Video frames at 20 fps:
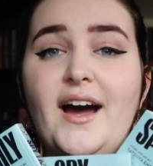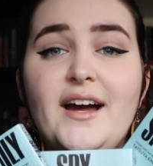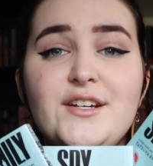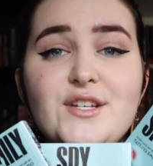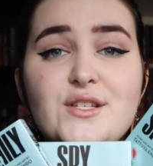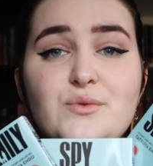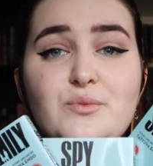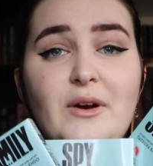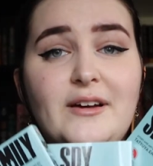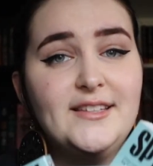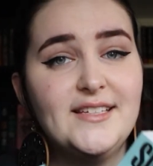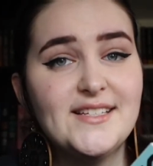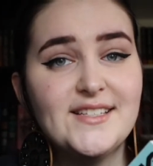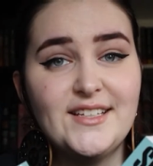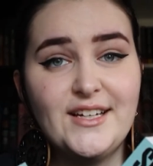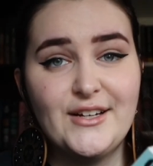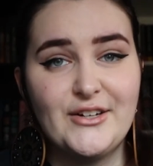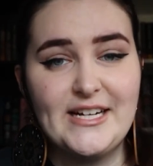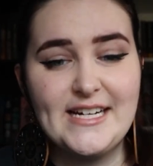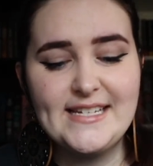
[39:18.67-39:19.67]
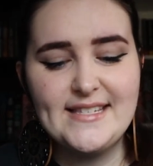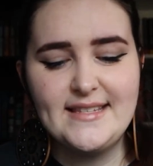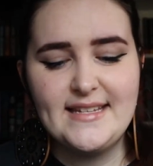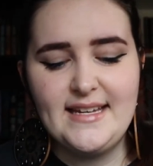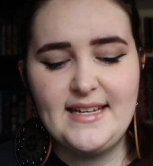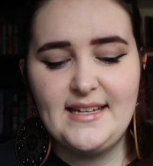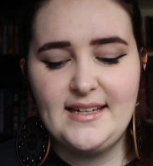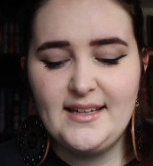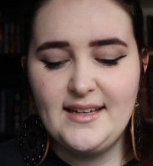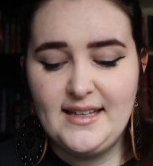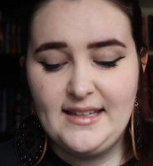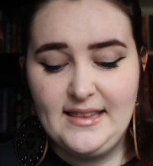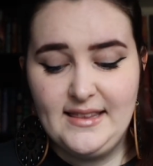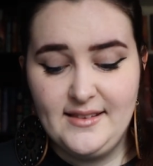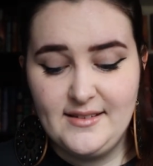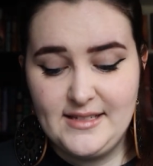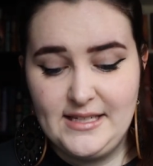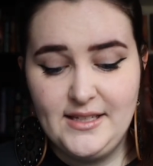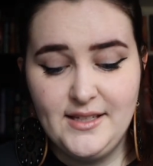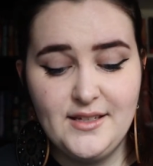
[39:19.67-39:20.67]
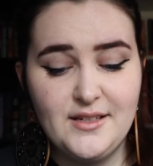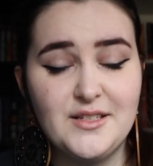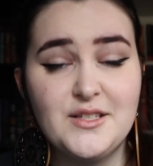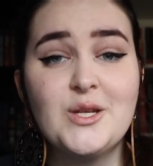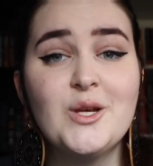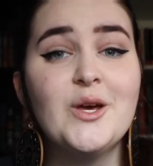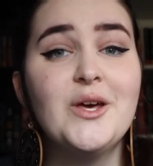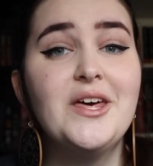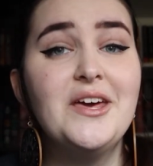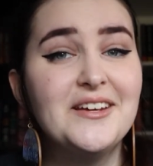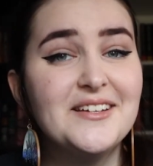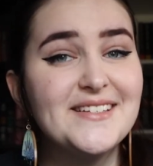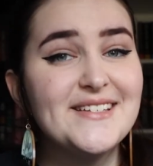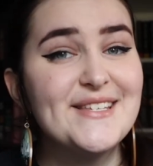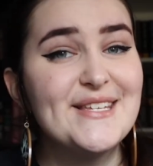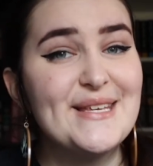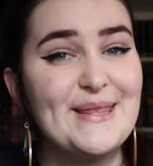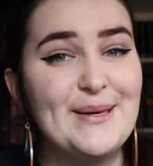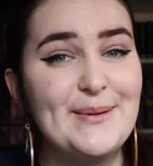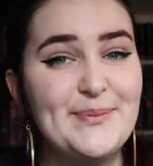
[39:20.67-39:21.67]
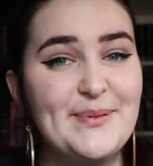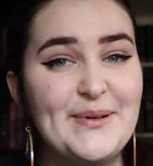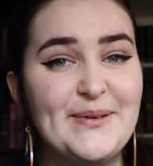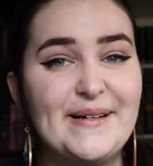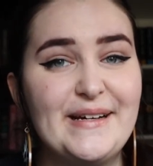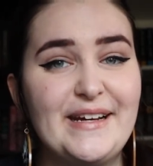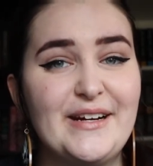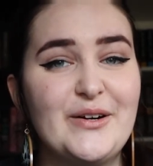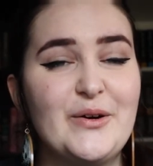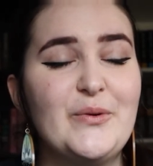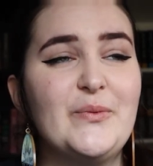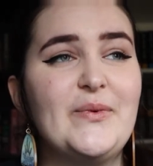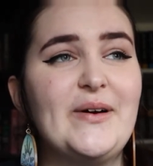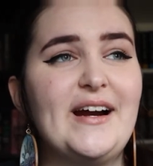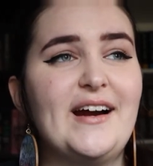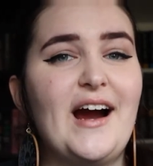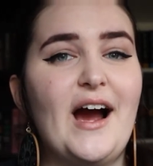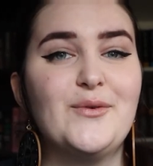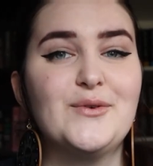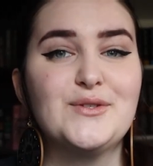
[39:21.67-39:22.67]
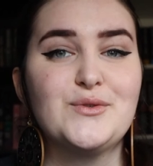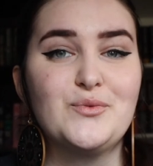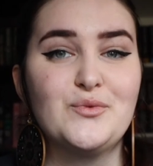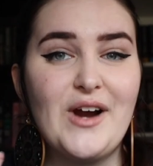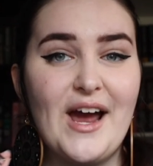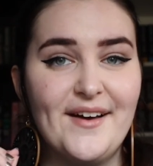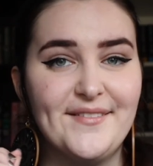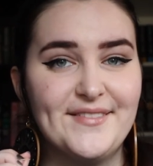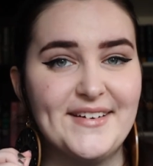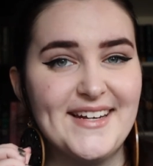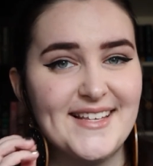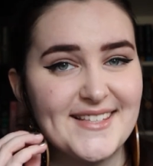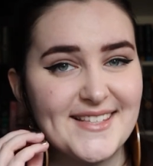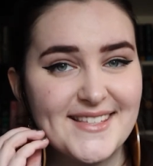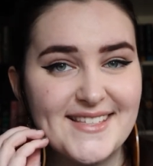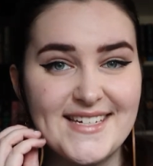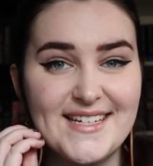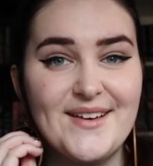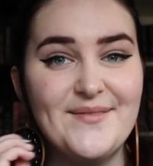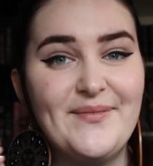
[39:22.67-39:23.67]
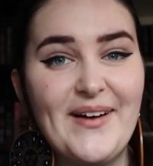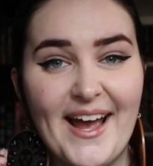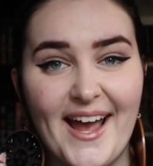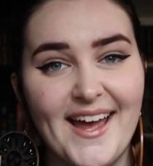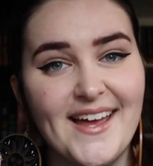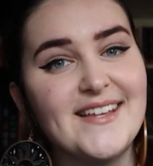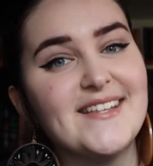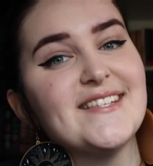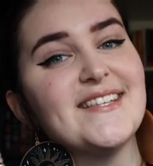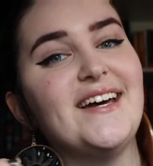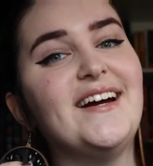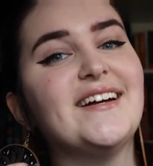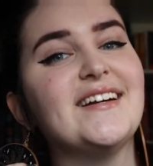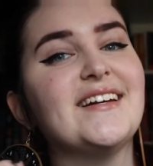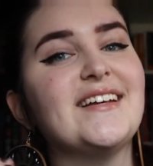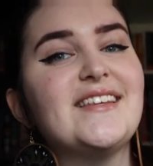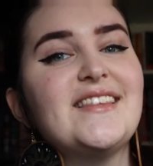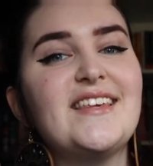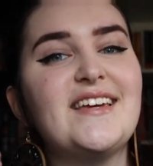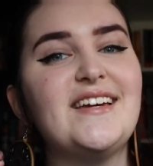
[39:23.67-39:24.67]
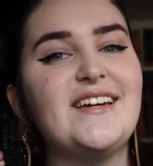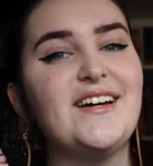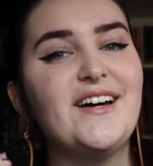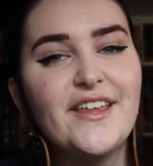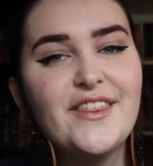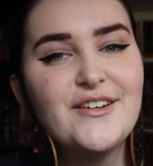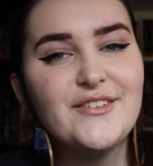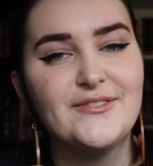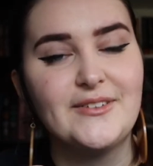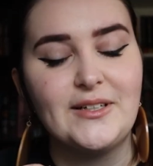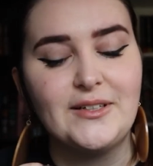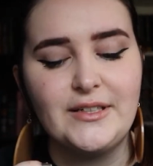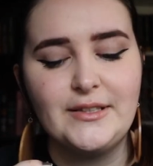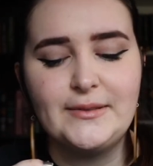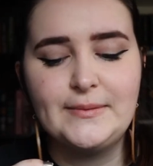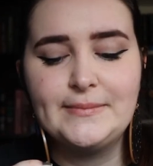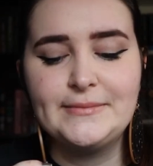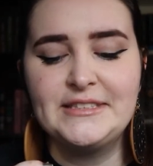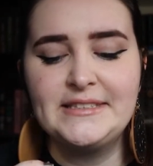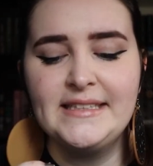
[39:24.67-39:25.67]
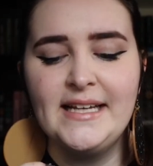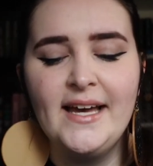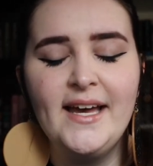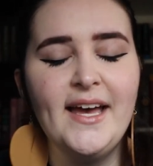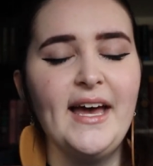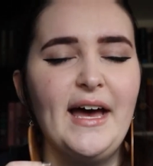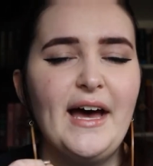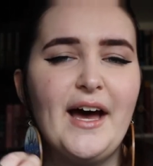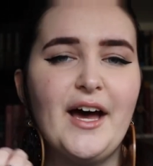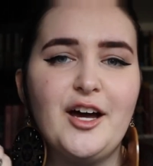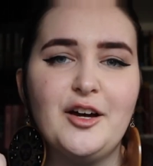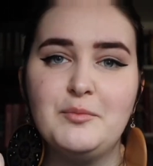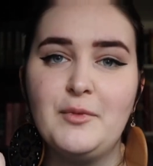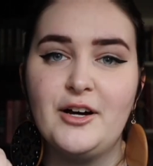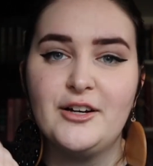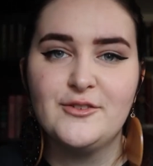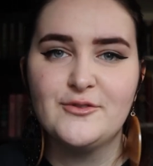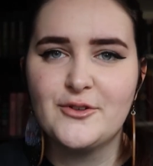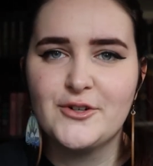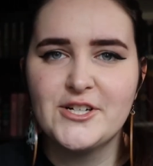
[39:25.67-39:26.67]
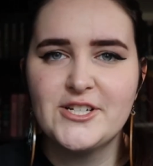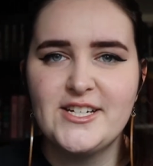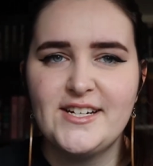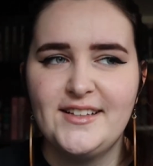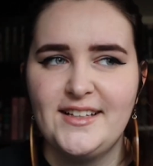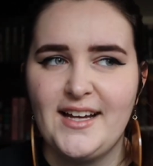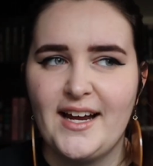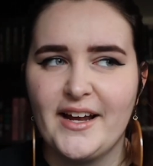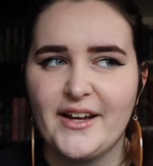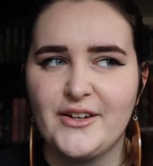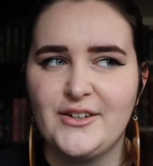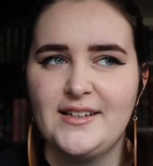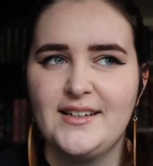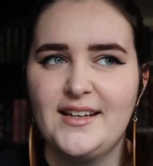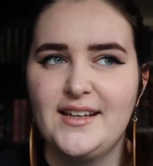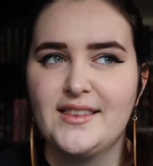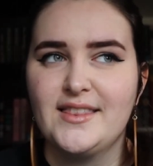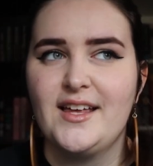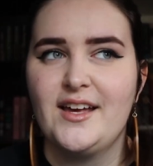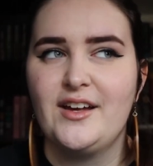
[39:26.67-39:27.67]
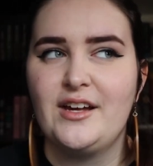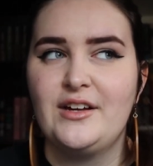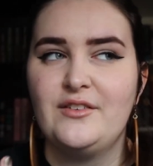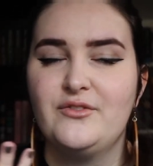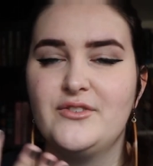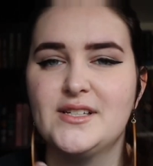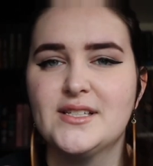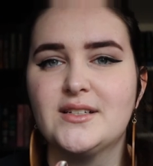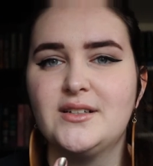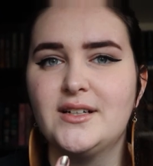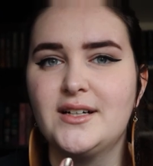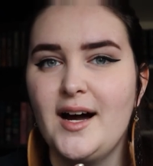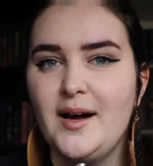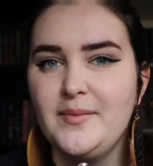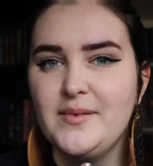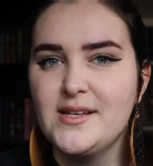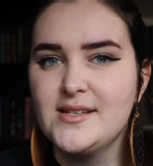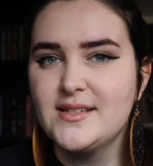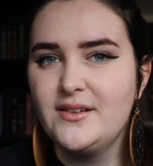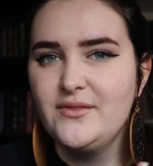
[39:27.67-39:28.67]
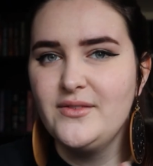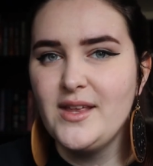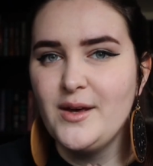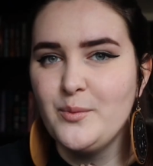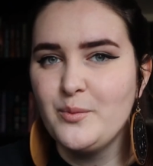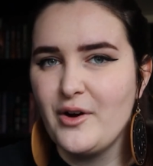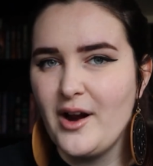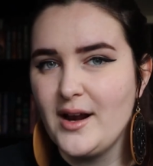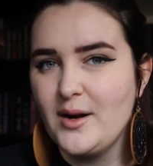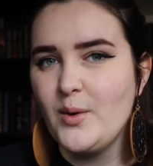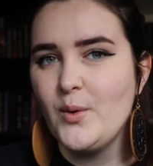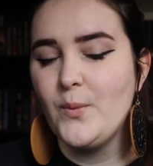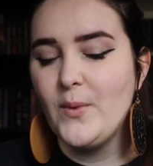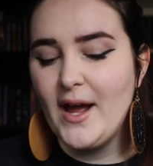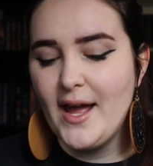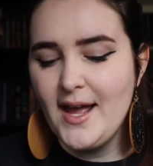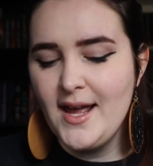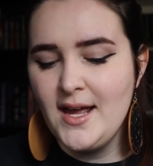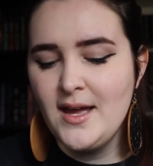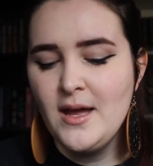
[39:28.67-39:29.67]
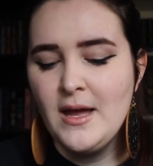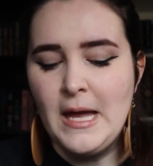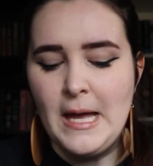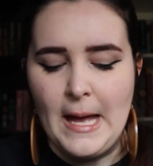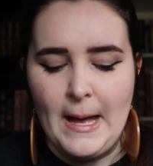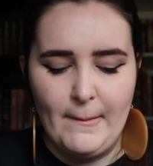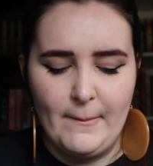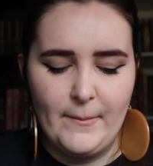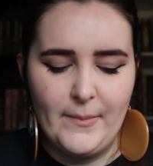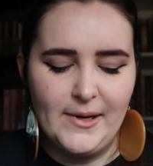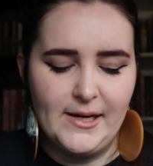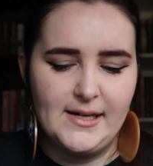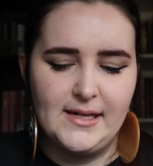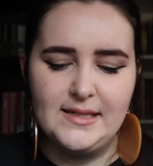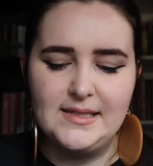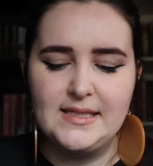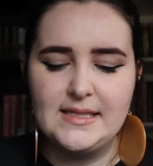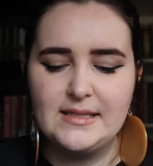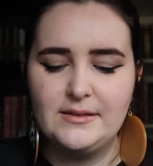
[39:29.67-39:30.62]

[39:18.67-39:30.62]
I just read these like crazy to the point where I was ravenous to get my hands on the other volumes. Unfortunately, I couldn't get the physical copies of them right away, but